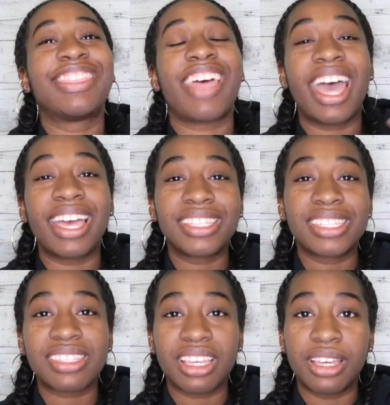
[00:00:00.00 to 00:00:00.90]
that
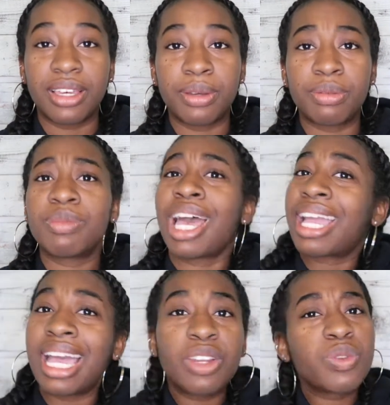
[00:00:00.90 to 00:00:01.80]
um, i
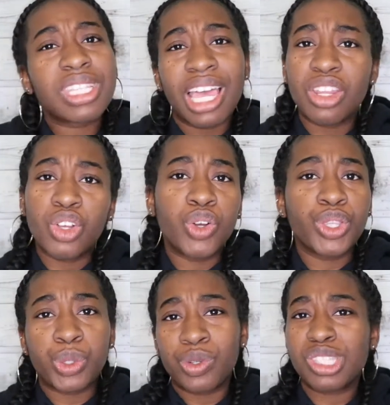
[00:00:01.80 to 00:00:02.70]
kind of was kind of
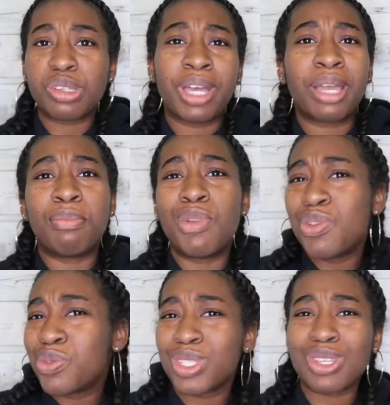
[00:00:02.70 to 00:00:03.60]
going through it so my
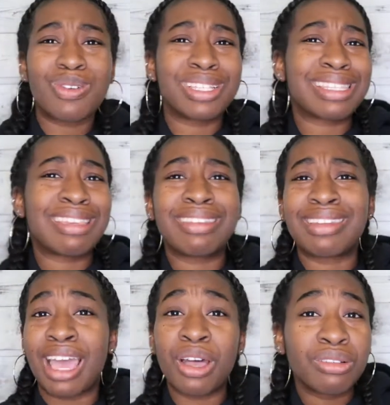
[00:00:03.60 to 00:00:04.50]
mood was always in
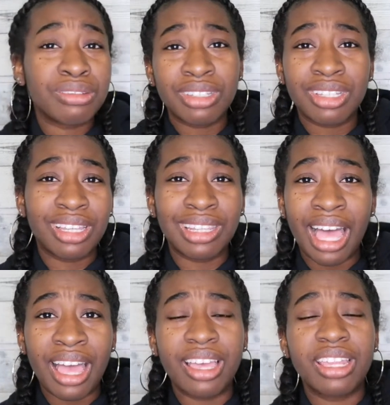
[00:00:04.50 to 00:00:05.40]
and out a
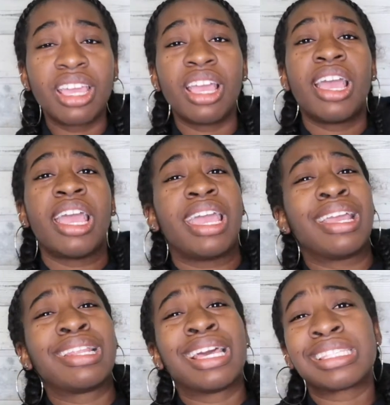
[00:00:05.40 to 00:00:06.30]
lot
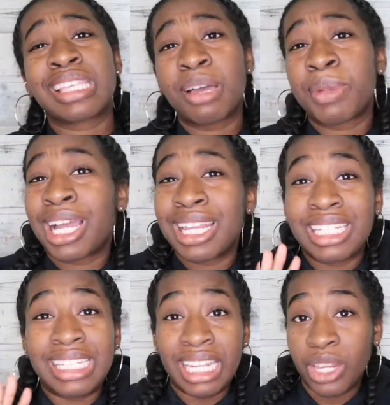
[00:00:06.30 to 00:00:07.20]
and that time i kind
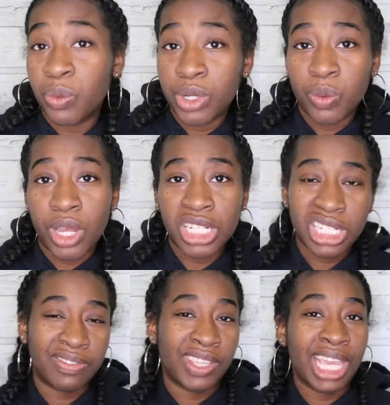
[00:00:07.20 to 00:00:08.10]
of didn't want to watch
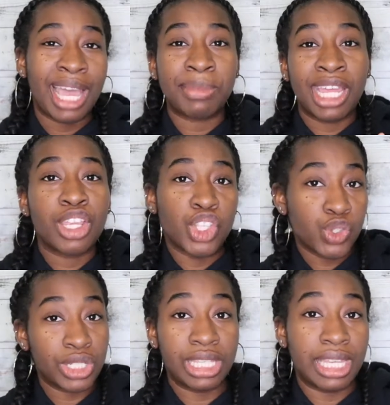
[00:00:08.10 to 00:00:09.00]
tv i'm not
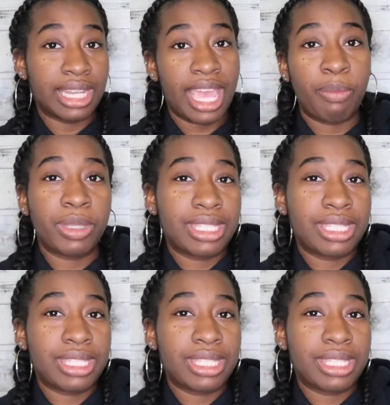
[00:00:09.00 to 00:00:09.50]
usually a nap